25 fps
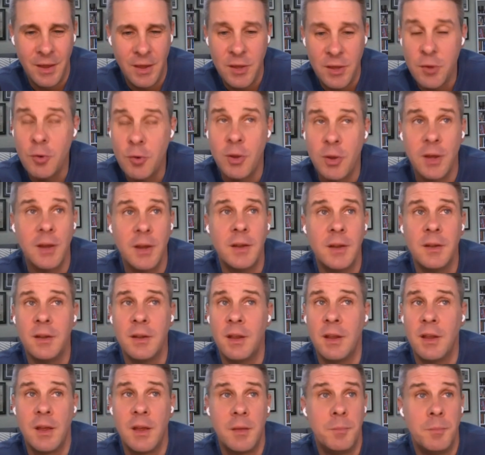You
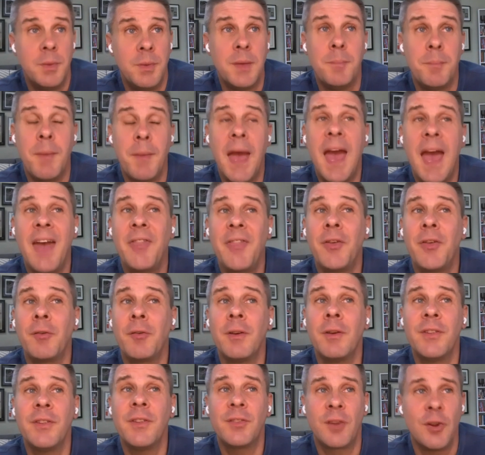can be mad they're
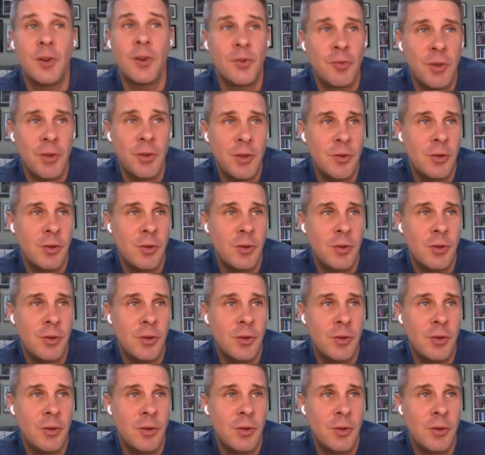in this country.